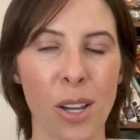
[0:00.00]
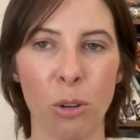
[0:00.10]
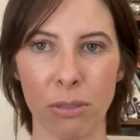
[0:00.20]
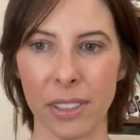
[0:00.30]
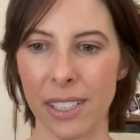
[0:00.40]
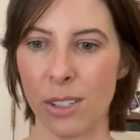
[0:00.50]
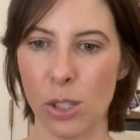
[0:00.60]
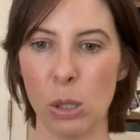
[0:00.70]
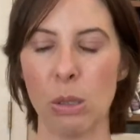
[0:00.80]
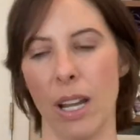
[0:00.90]
Hopefully
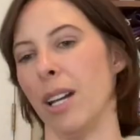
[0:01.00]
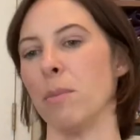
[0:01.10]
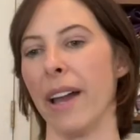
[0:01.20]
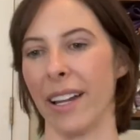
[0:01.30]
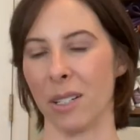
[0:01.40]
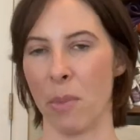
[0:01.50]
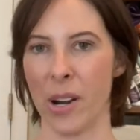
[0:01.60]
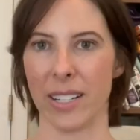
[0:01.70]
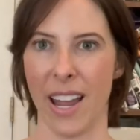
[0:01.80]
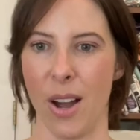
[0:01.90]
soon. I'm at a
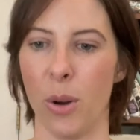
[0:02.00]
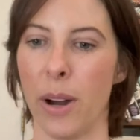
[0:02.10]
part now.